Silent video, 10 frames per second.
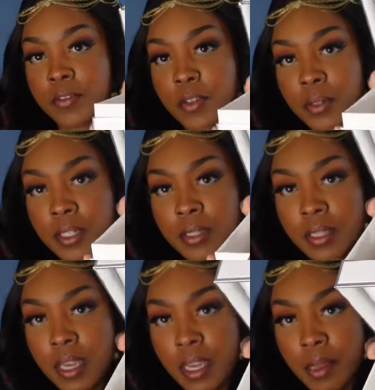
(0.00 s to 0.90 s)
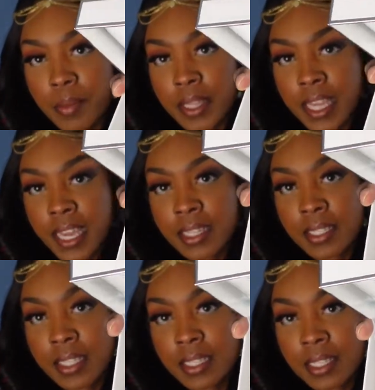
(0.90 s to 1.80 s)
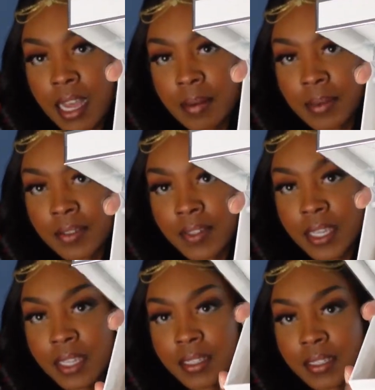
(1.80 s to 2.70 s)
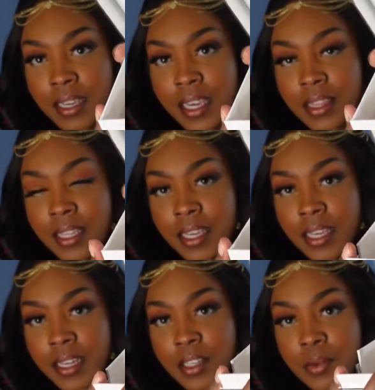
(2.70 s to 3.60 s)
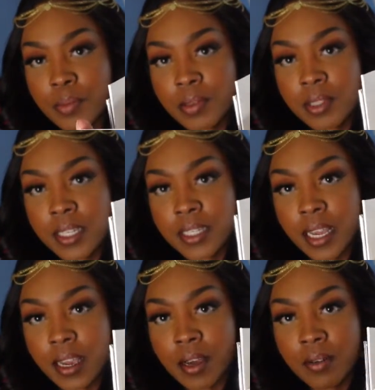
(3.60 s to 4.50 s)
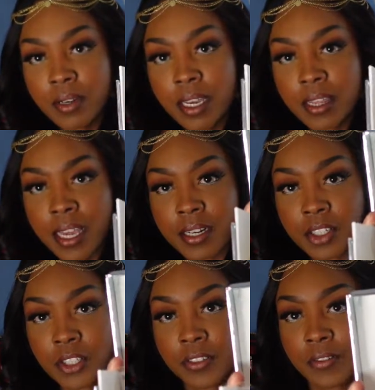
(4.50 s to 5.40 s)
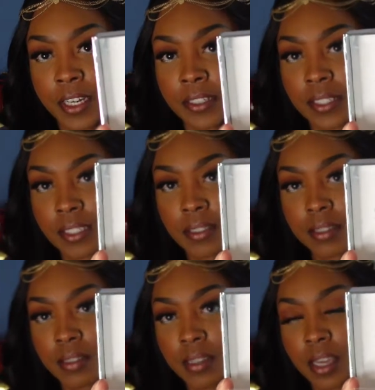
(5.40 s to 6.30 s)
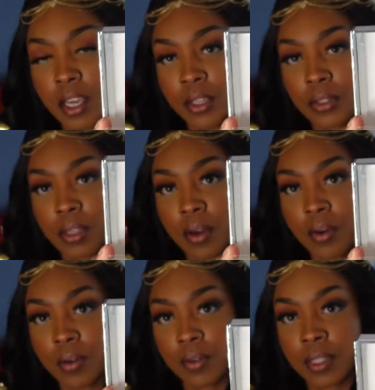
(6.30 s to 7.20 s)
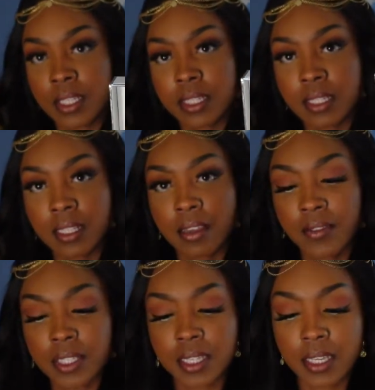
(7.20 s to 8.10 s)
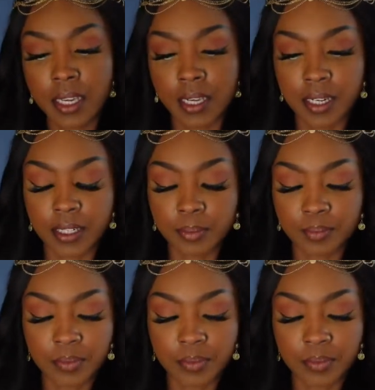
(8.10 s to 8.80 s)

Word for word: of course. But that is the top of it. And then you pull it down and that is your fragrance. So this is Love is in the Air